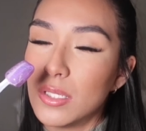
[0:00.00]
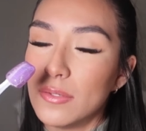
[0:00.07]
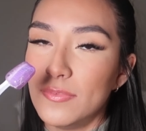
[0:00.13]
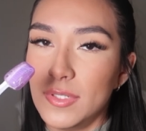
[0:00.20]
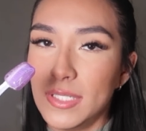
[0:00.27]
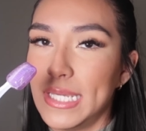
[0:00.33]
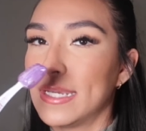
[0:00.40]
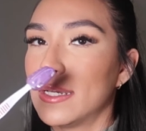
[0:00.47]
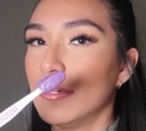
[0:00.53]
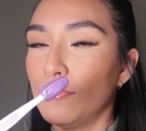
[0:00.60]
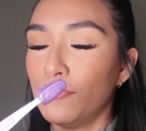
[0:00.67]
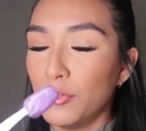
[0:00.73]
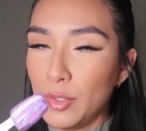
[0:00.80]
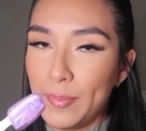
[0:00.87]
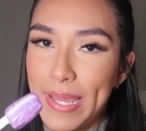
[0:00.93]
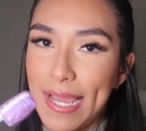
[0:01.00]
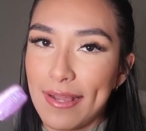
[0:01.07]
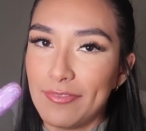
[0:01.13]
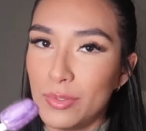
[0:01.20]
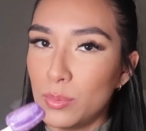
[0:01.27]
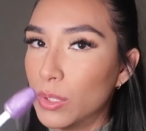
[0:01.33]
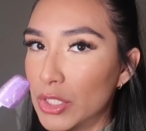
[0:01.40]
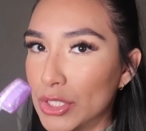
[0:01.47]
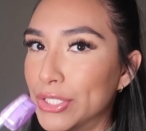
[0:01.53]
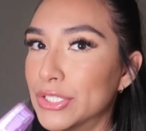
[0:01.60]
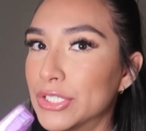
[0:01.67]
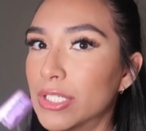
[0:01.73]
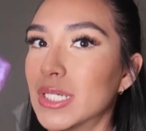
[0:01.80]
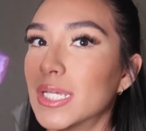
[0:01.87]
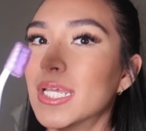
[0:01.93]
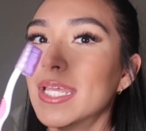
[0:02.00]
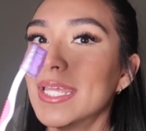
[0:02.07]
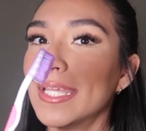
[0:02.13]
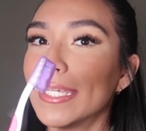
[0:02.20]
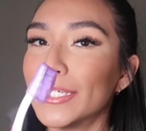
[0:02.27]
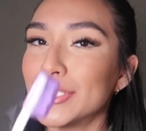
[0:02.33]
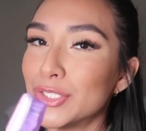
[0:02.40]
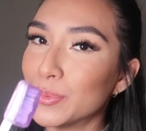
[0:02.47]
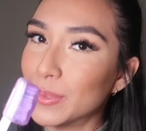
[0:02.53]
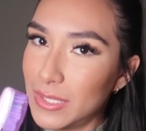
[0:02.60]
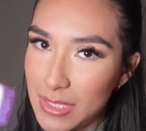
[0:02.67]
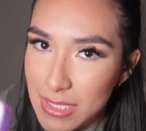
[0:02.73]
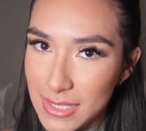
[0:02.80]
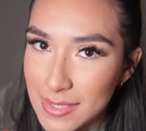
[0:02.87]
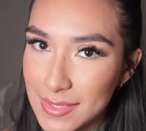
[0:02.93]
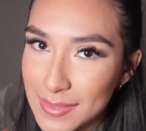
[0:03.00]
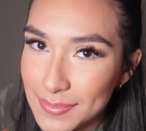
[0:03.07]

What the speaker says: for like a 4-pack for $1. Get you one of these.